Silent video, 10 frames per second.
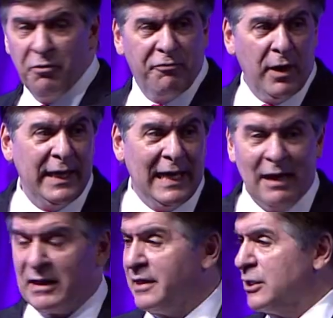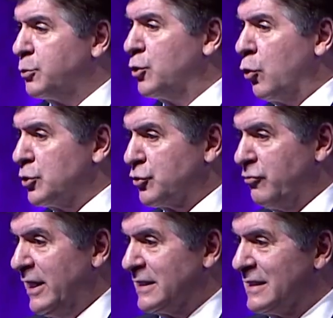finding out that this would cause
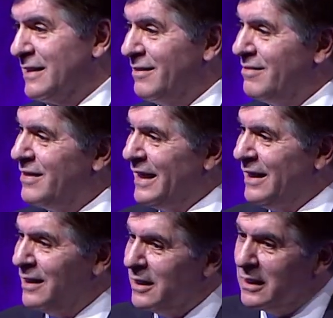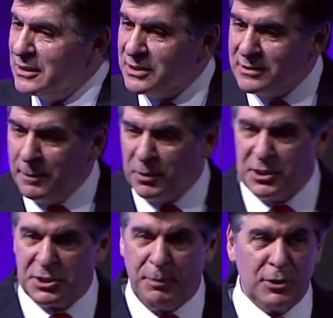risk. The tip of the
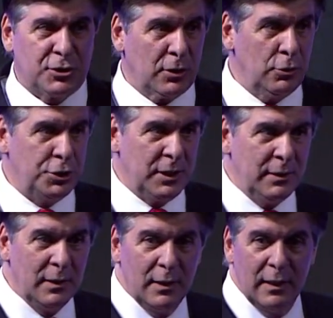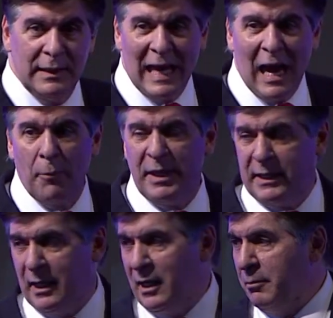spear solution now
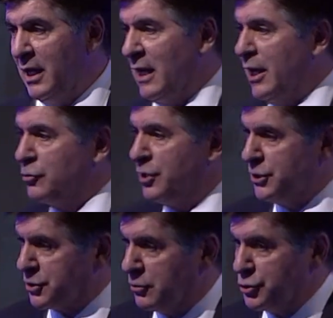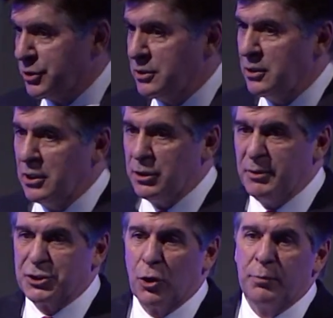became an IoT solution to be
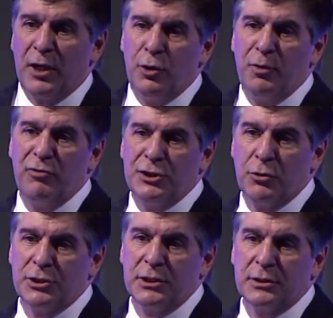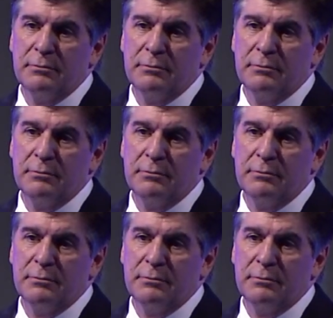sold by human resources.